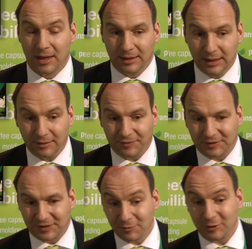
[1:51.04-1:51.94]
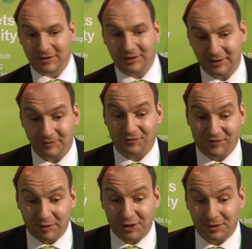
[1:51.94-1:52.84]
Yeah, this was a
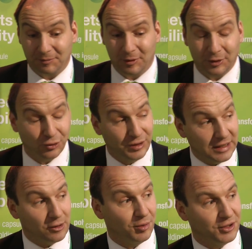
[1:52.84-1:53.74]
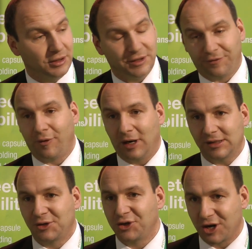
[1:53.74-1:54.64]
very unique opportunity for
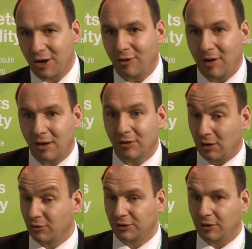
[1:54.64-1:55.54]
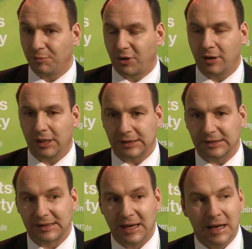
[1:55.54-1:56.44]
us to show how good our product
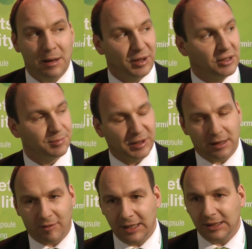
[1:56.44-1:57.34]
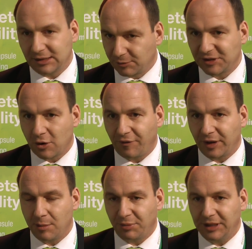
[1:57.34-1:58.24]
is, because Binarella, a Swiss coffee
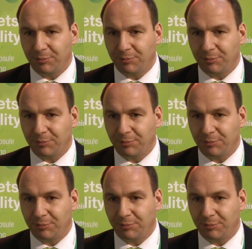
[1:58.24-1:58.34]
company